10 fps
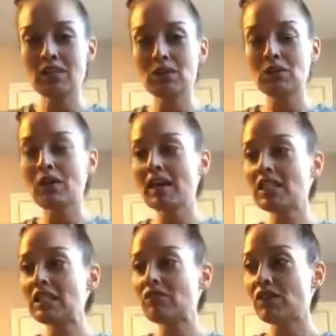So I
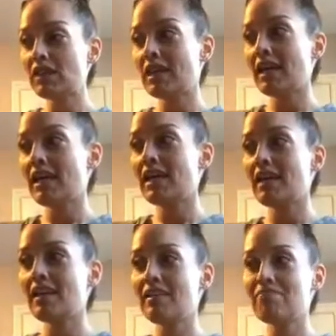just feel like,
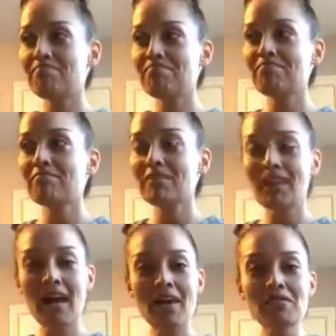
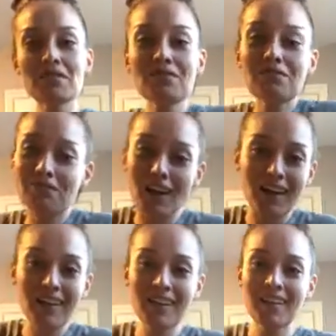have some
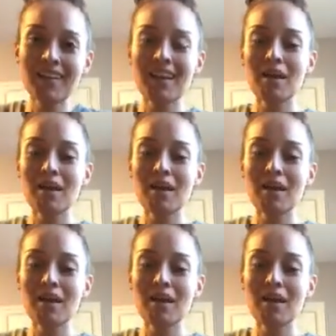fun,